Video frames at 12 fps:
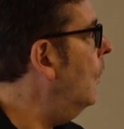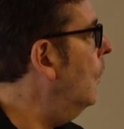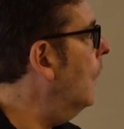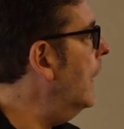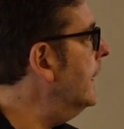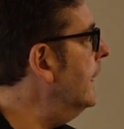
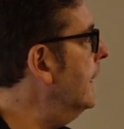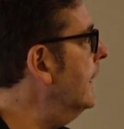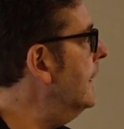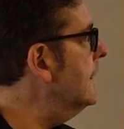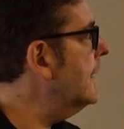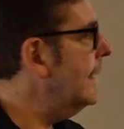what
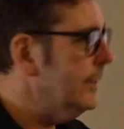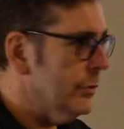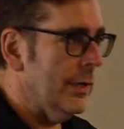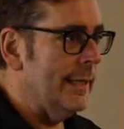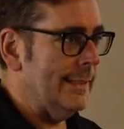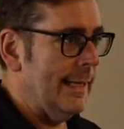is
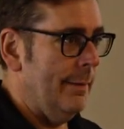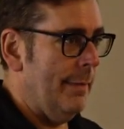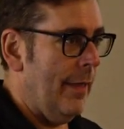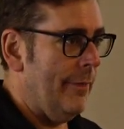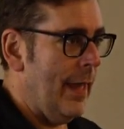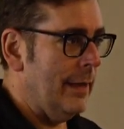interesting
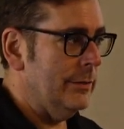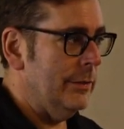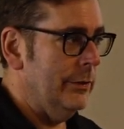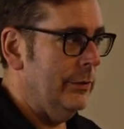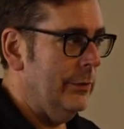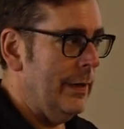about that
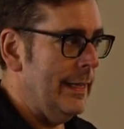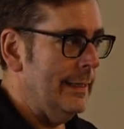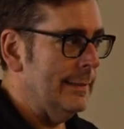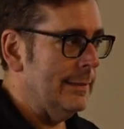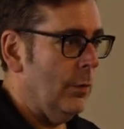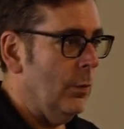too
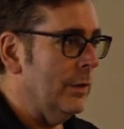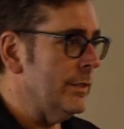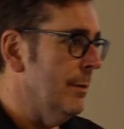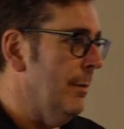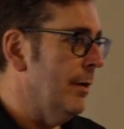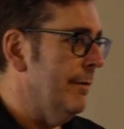is what's
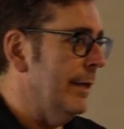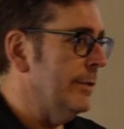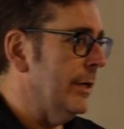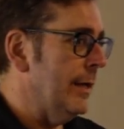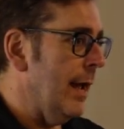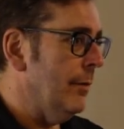her
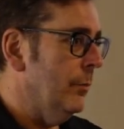motivation now?